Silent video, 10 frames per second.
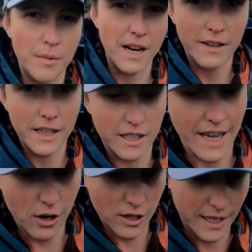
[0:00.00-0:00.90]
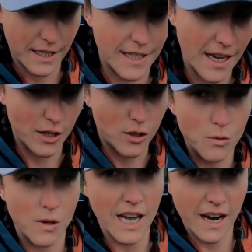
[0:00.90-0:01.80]
But now I need to get on, I need to get
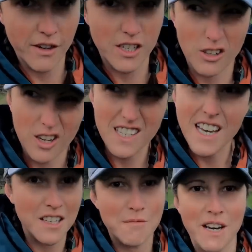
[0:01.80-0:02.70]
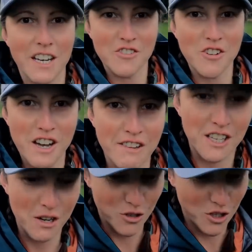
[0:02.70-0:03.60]
to the garage. I've got a 6-minute drive, so